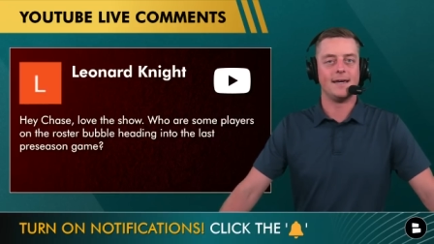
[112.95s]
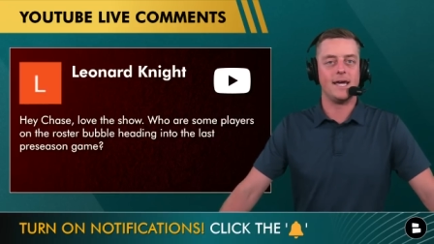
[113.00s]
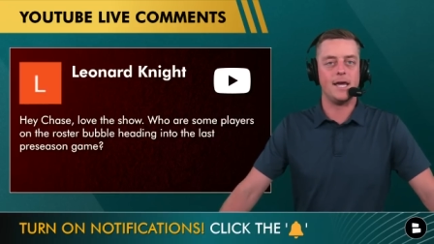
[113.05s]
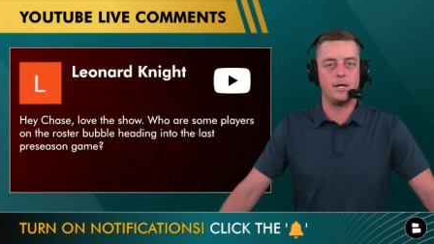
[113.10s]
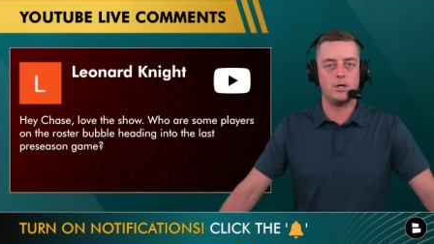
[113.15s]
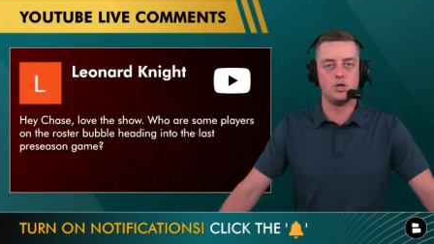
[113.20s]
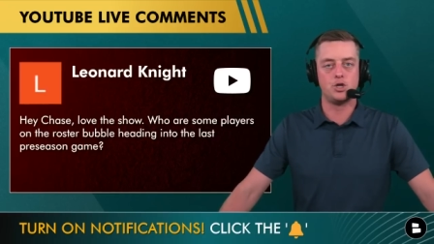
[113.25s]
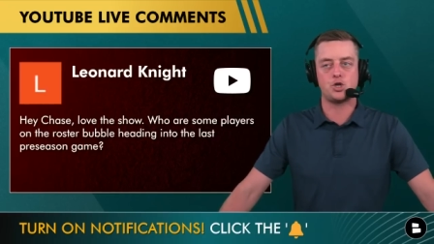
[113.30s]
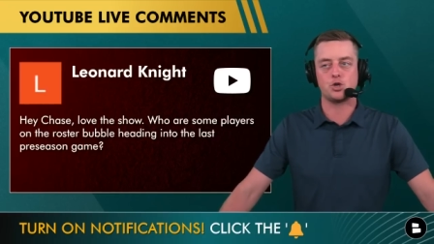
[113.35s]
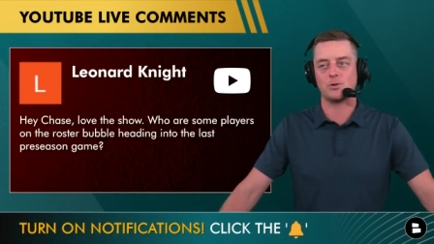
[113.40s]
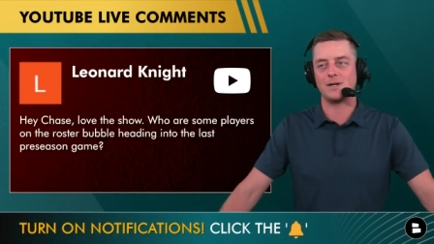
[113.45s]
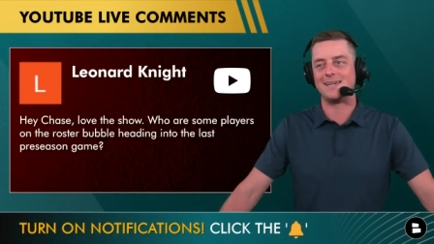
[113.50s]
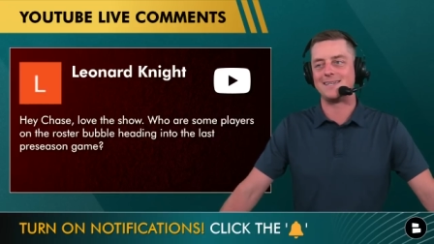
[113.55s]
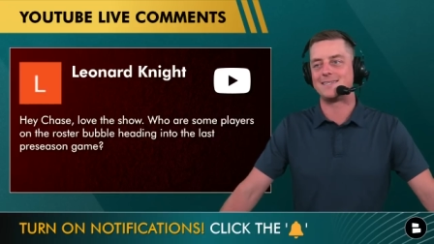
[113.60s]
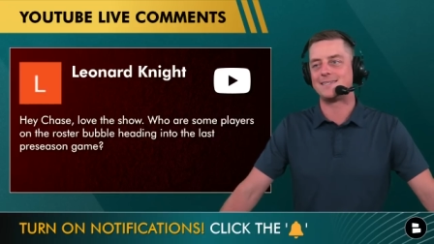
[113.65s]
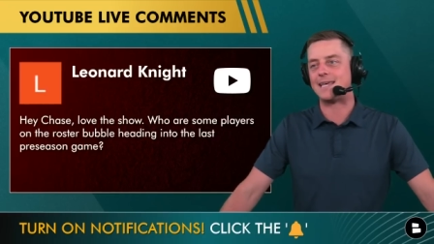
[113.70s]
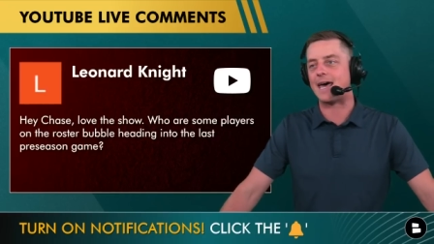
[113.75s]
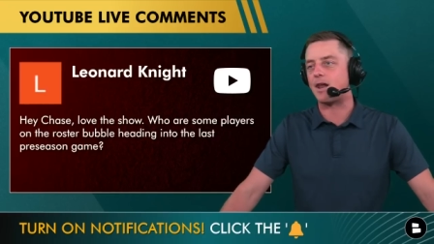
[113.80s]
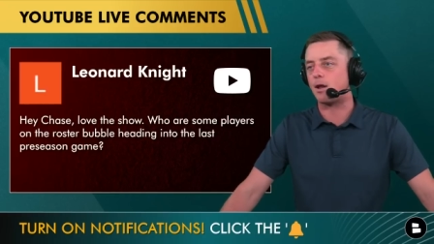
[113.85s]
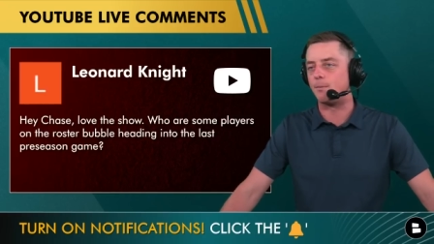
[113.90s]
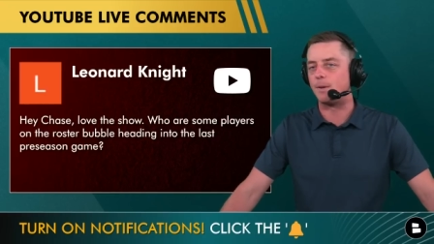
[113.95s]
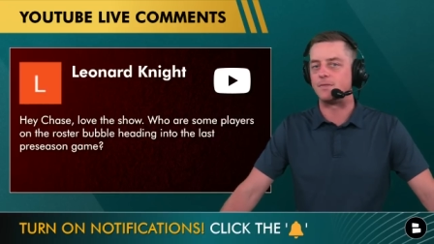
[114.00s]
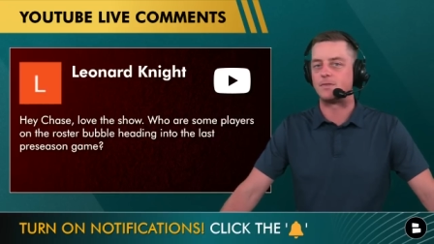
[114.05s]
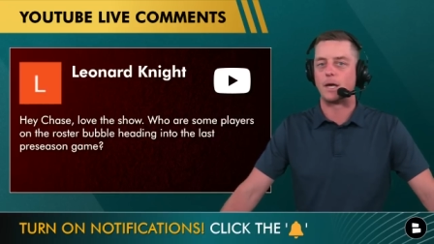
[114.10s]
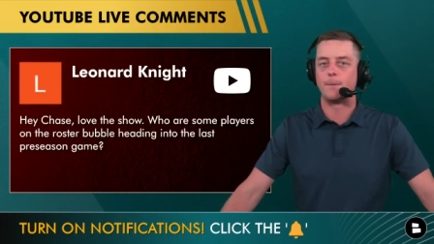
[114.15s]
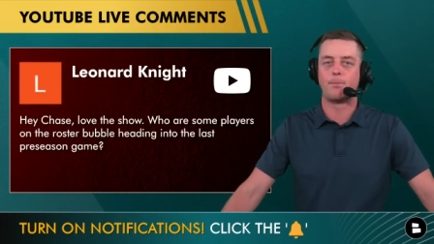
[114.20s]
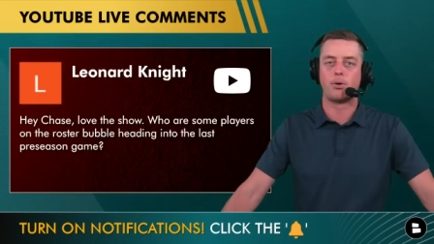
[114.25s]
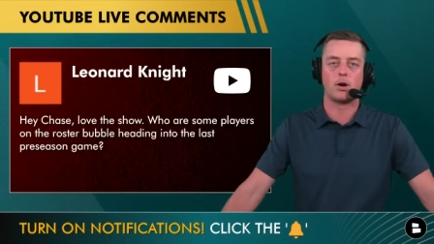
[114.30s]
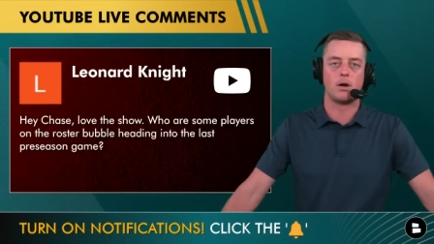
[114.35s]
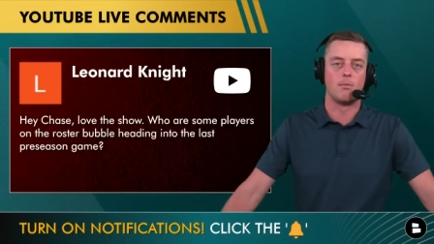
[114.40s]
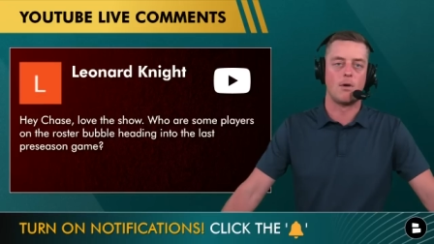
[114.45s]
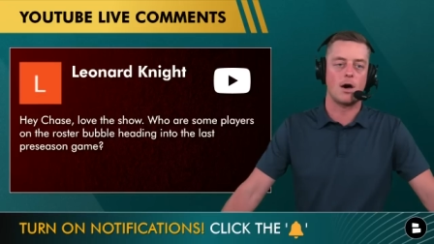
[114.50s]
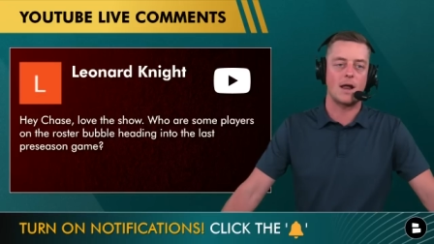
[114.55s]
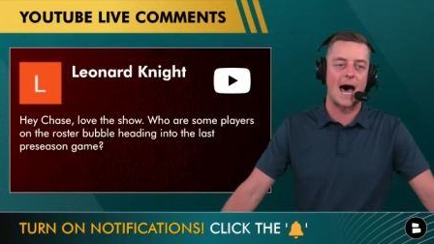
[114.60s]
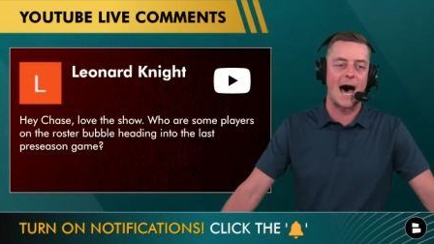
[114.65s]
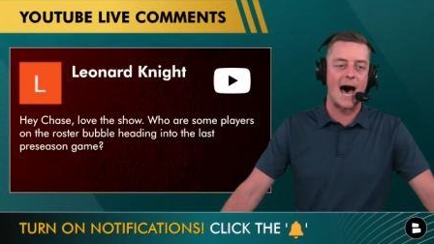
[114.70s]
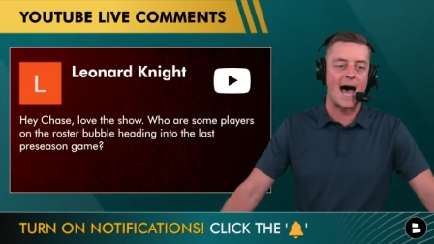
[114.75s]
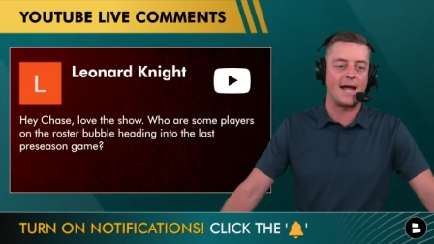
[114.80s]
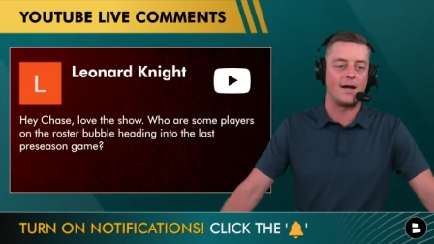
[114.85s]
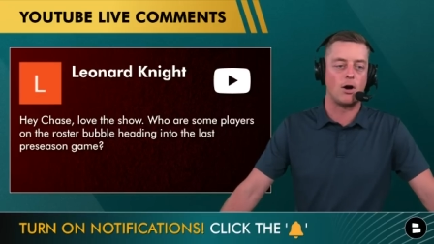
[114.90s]
injury settlement. They put him on
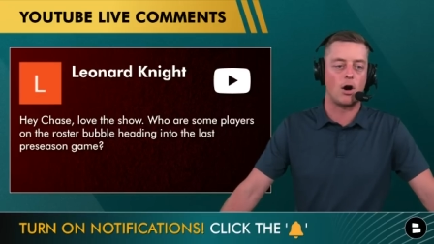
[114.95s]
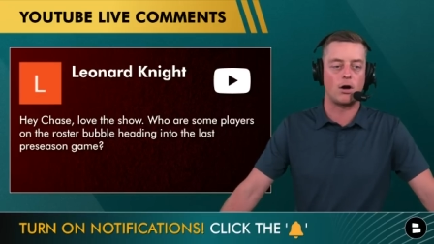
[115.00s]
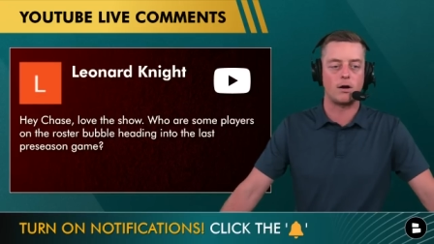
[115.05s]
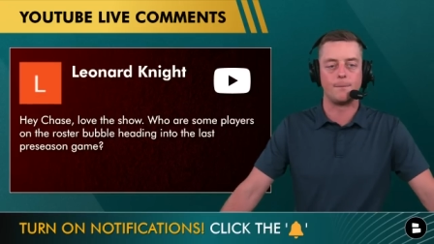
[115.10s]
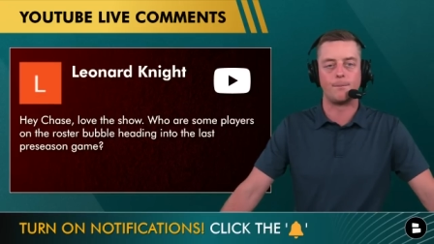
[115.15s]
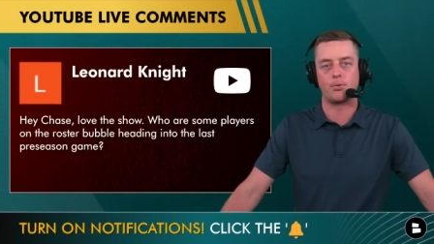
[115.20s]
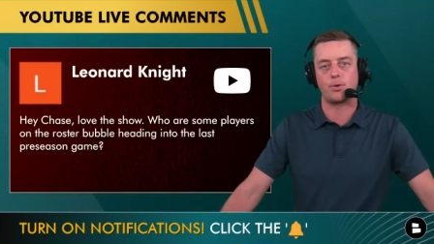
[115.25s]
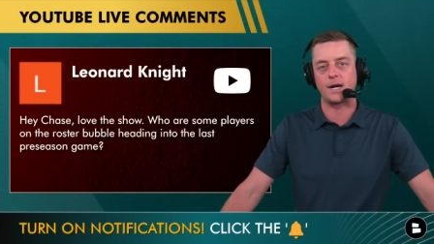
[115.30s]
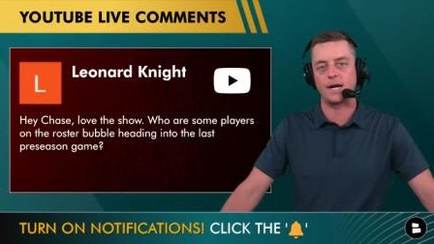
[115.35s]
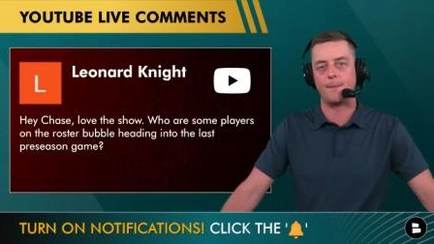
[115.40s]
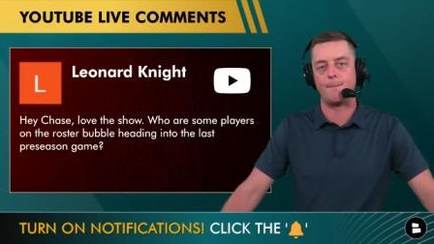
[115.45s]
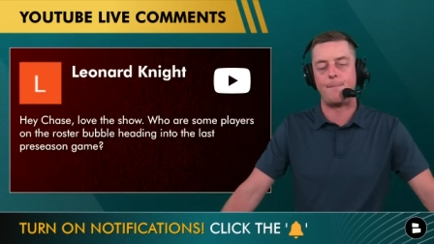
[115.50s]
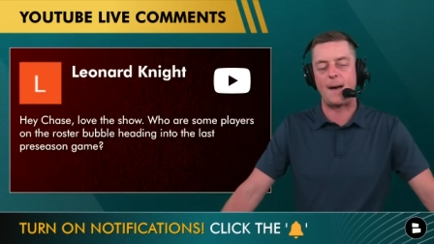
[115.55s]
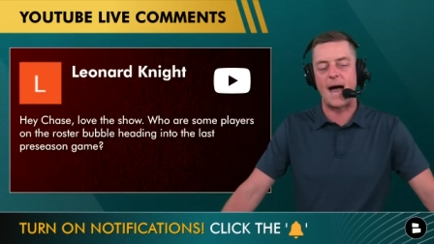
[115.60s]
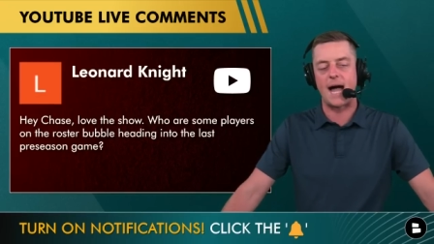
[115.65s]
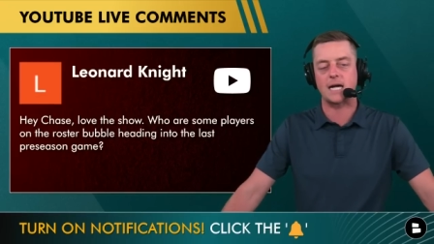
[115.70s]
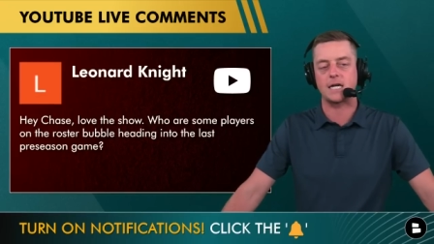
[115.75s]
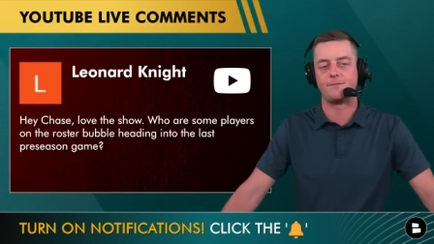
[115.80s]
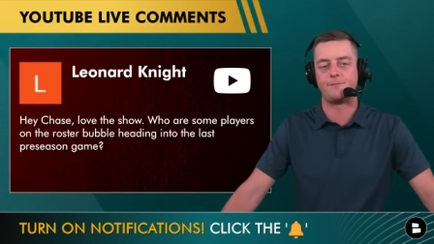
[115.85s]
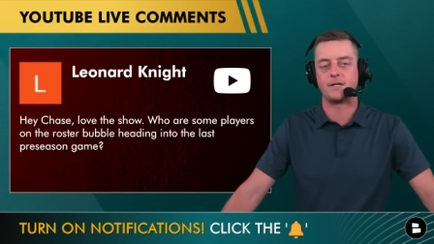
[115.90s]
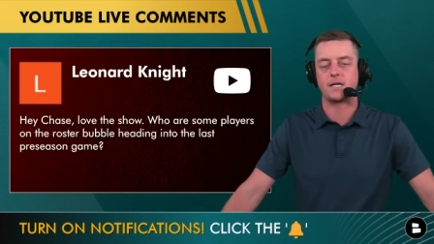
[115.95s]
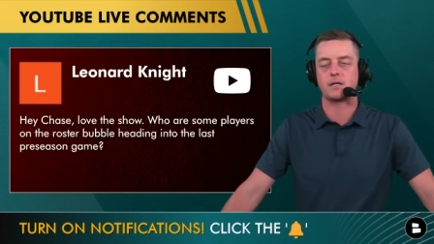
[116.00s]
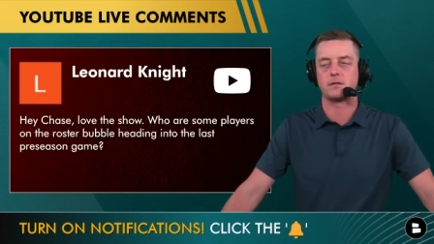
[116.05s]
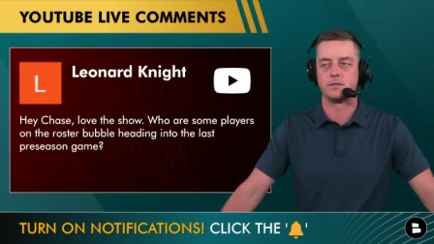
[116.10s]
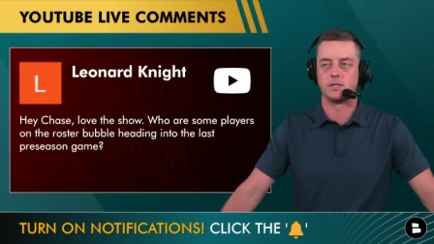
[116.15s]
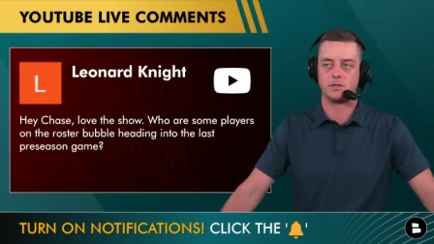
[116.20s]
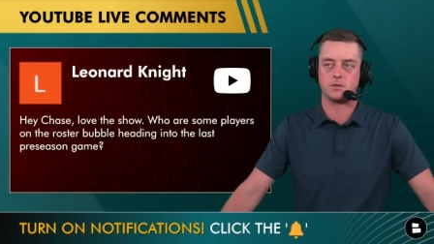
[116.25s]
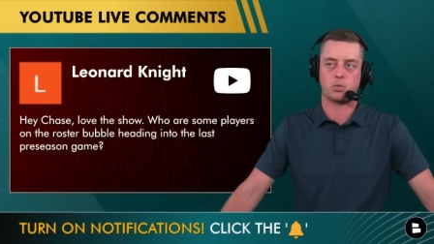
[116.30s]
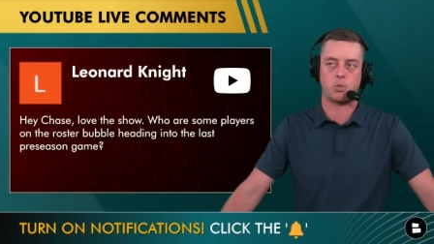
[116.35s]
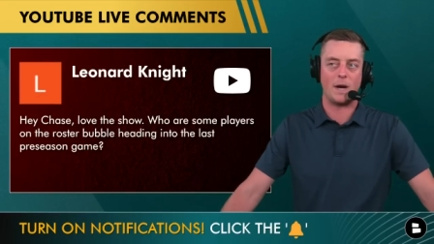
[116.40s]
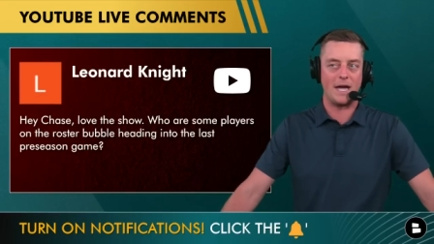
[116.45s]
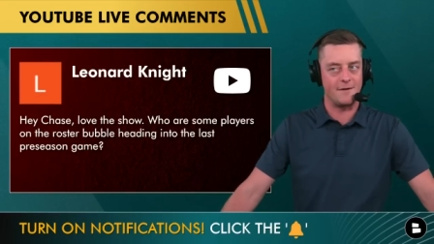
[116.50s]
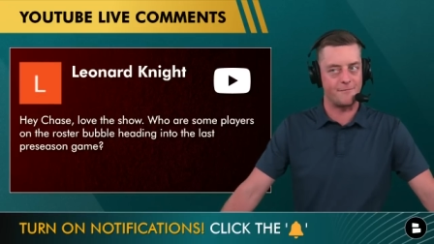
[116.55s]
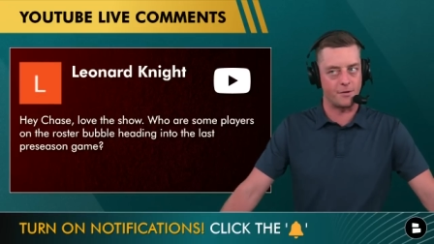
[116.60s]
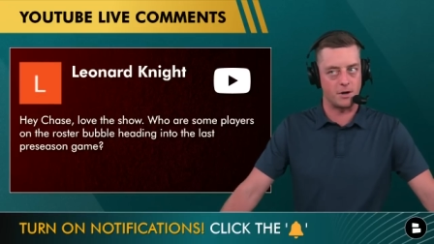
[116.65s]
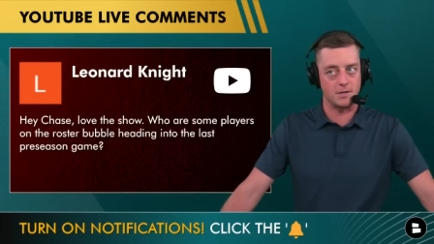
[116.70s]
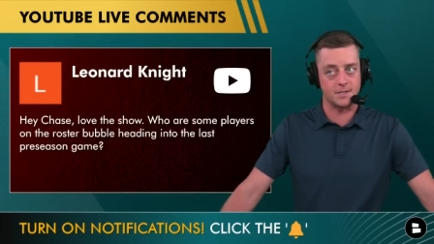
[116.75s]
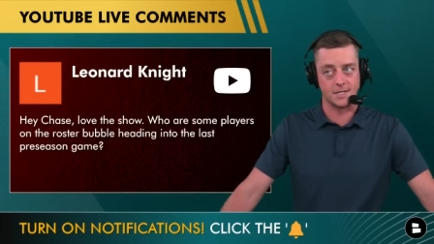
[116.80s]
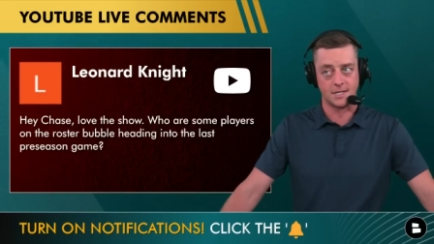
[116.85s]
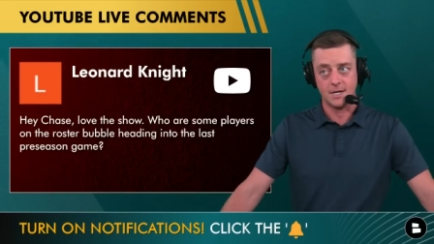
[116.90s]
IR to bring him back if he clears
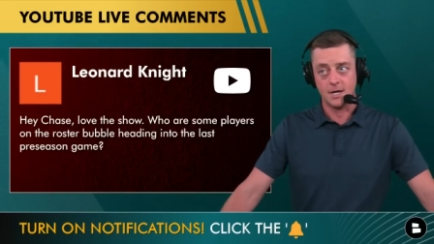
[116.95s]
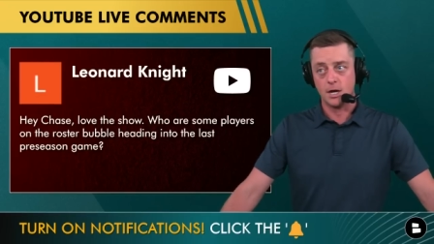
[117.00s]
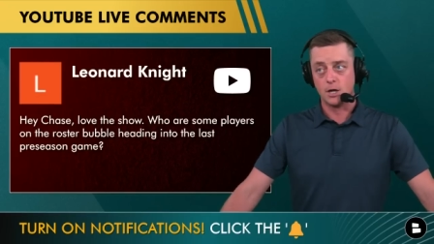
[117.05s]
waivers.